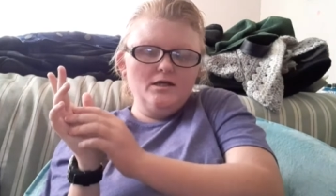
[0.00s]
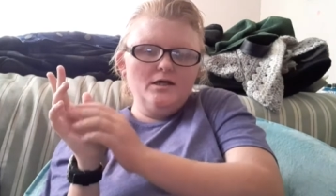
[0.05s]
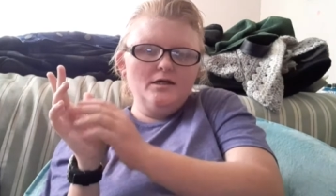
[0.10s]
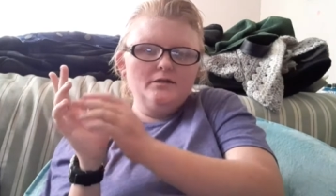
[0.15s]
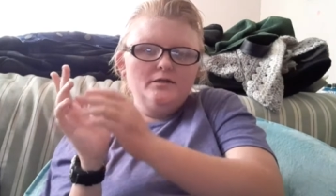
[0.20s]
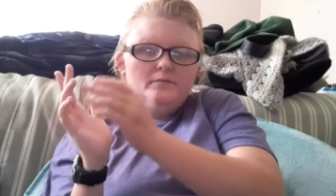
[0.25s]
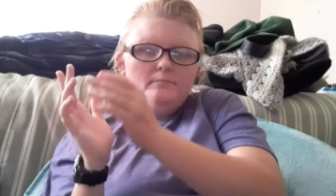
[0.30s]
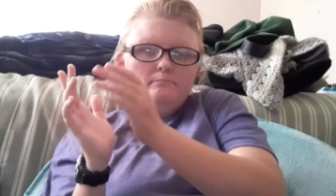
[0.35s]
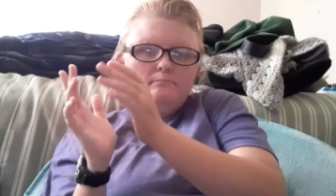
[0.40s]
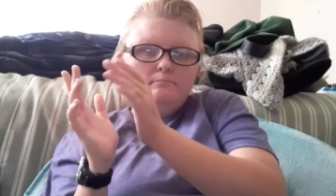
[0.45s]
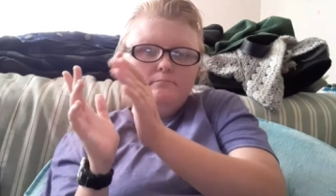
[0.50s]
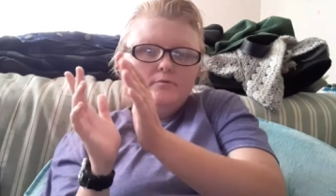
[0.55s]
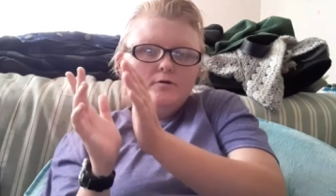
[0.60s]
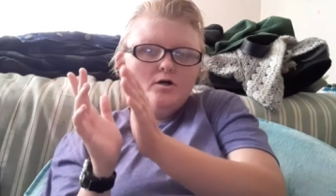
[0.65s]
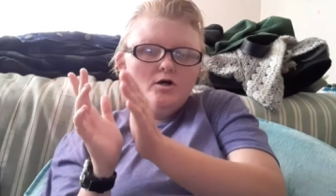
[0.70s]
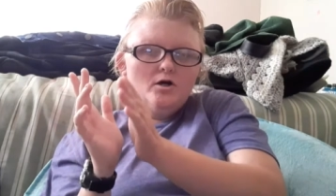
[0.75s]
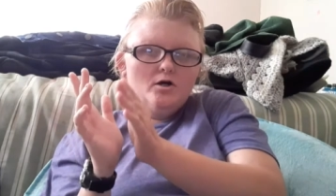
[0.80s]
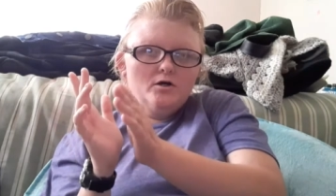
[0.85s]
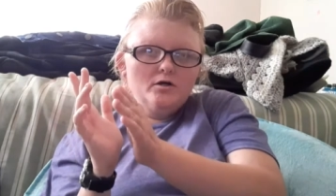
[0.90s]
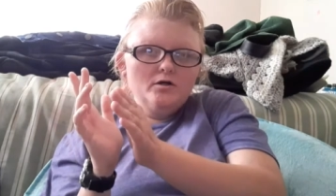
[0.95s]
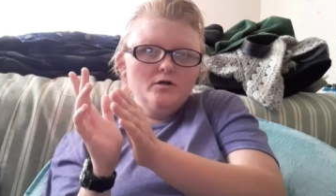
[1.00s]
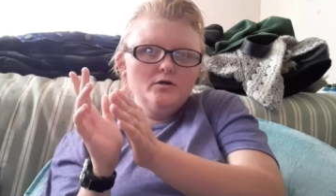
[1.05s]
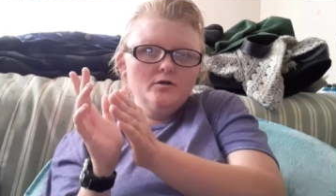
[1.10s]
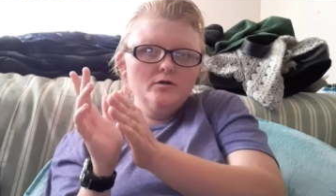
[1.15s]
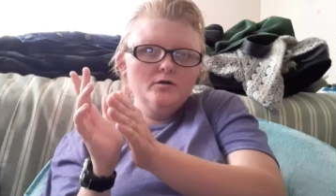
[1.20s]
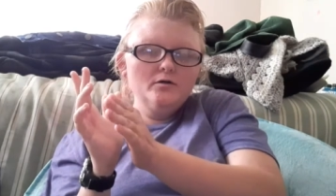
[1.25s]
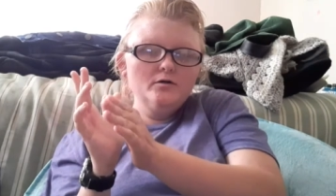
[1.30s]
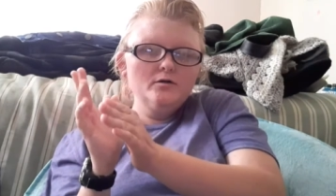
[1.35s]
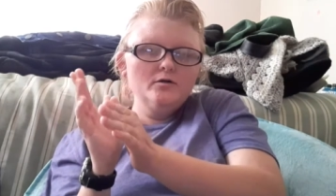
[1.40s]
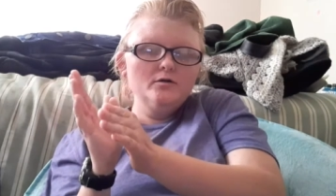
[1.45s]
And then Book
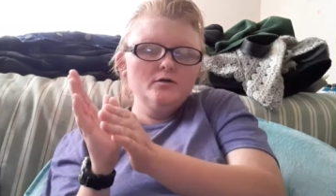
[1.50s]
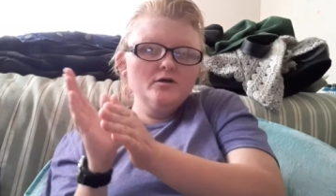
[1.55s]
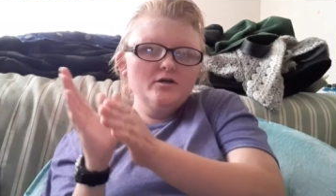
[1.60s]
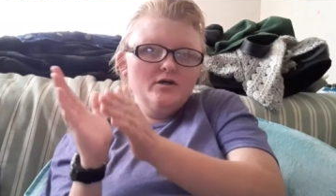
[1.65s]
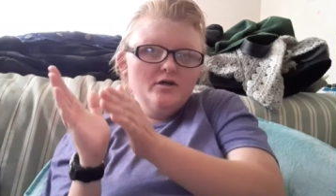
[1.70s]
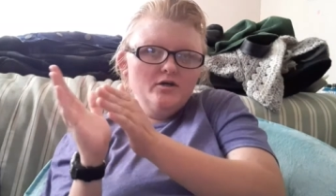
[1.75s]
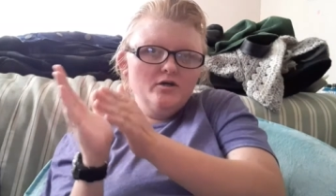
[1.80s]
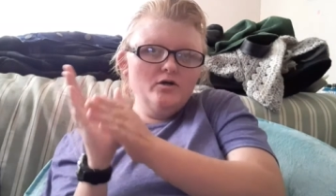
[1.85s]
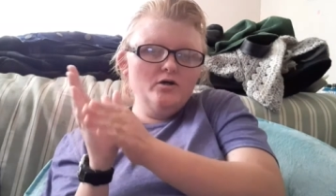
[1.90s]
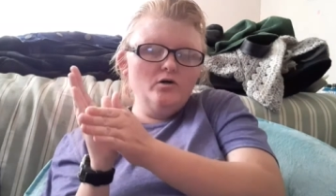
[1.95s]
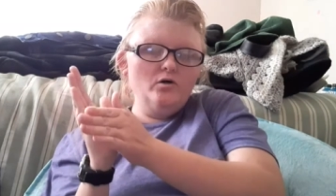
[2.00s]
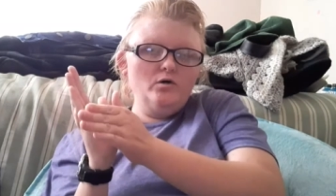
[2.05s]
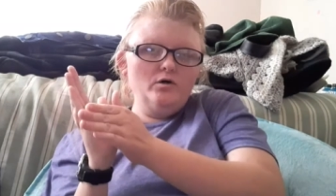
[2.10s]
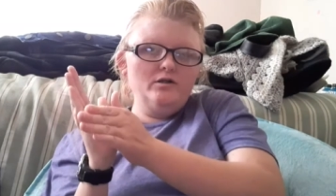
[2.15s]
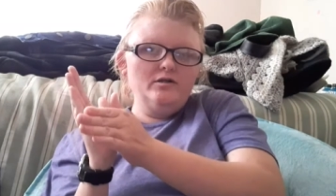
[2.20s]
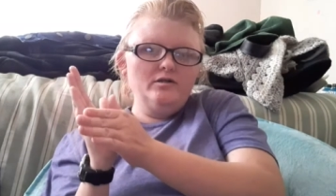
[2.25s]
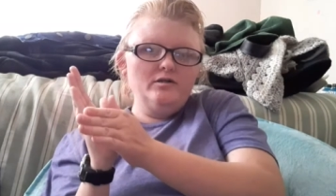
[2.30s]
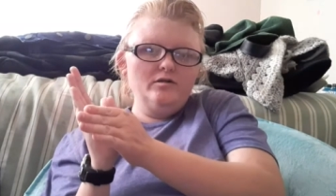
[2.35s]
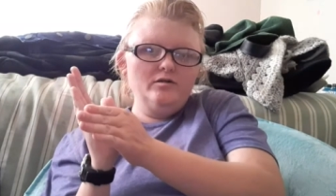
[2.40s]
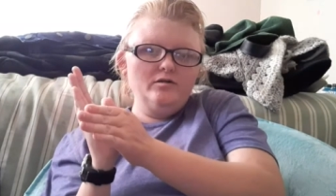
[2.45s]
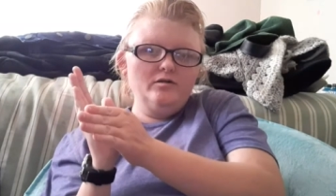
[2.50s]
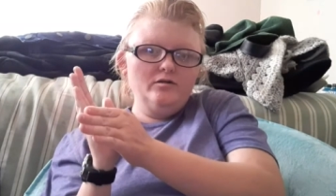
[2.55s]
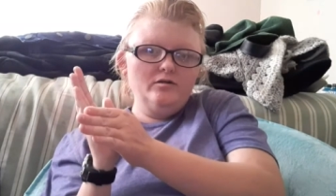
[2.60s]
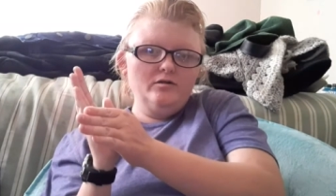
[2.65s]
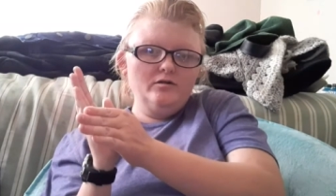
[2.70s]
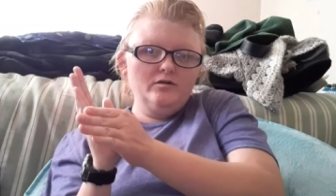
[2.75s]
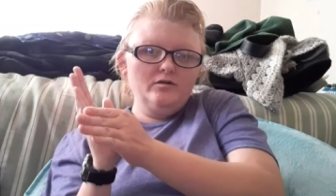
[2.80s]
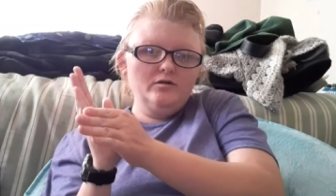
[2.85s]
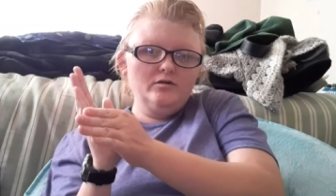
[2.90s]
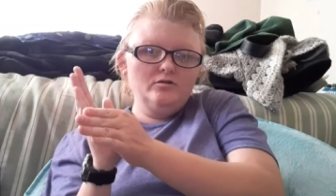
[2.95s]
can go and
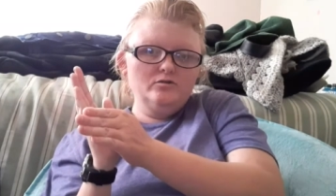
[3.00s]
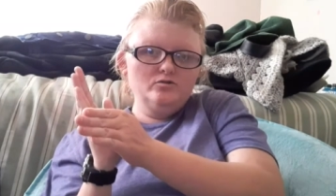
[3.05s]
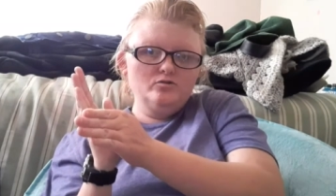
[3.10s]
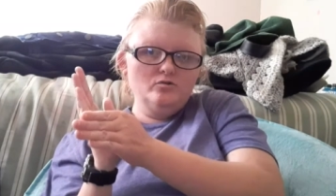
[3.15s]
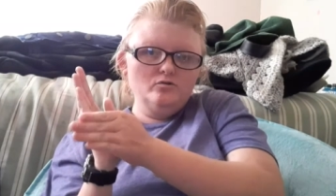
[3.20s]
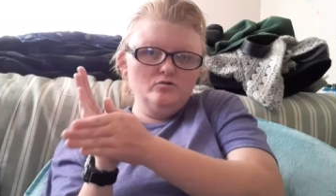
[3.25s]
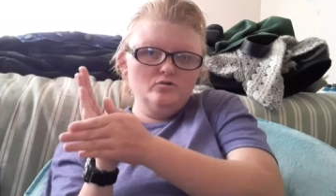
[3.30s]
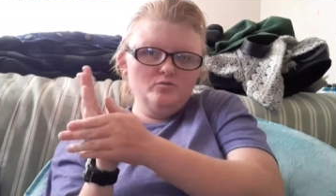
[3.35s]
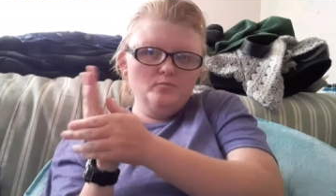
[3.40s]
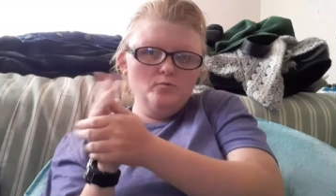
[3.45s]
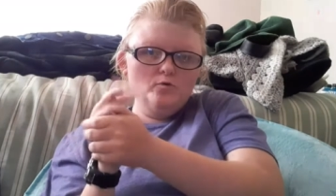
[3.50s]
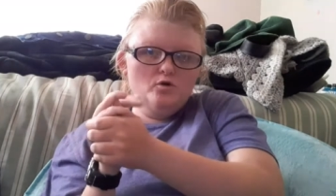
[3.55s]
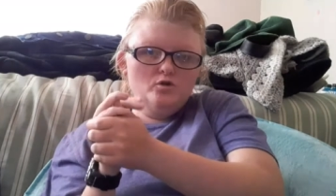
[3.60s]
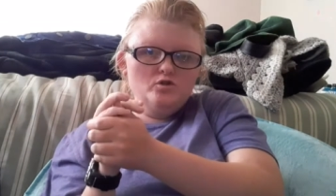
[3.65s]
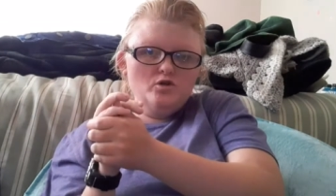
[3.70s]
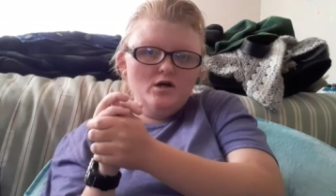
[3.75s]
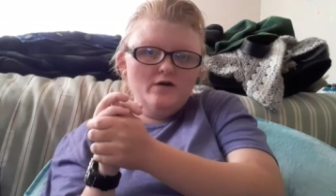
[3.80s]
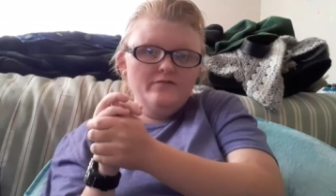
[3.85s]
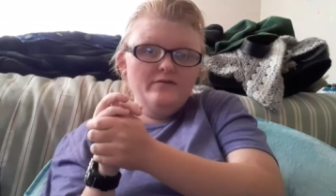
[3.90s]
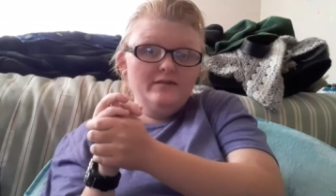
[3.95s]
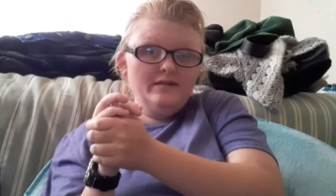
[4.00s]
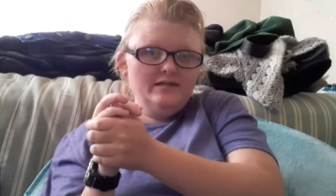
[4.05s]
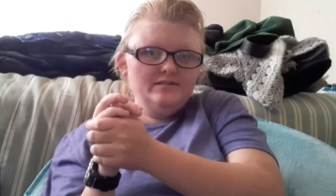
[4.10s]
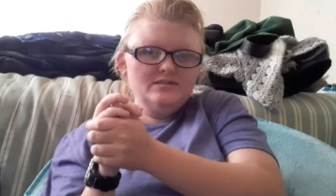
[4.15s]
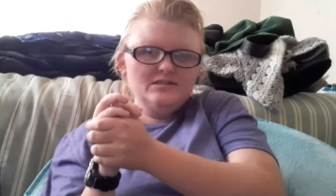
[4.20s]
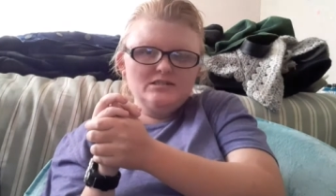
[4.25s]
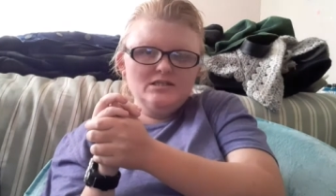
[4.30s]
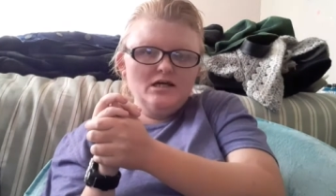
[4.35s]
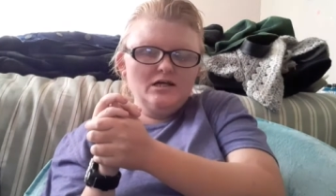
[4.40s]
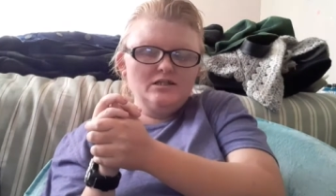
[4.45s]
control the spore drive. And
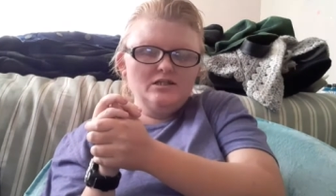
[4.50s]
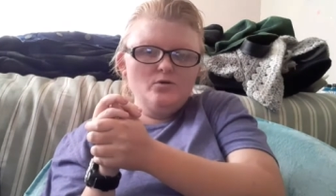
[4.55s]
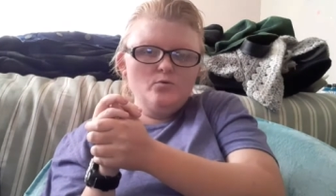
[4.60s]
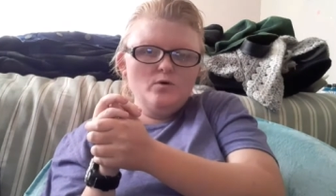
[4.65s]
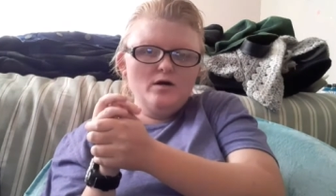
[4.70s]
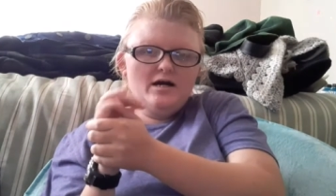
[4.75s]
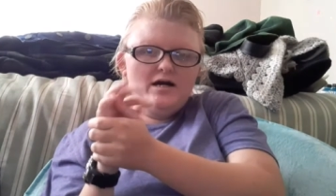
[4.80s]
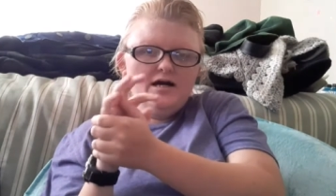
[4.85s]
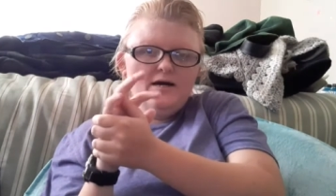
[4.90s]
that's exactly what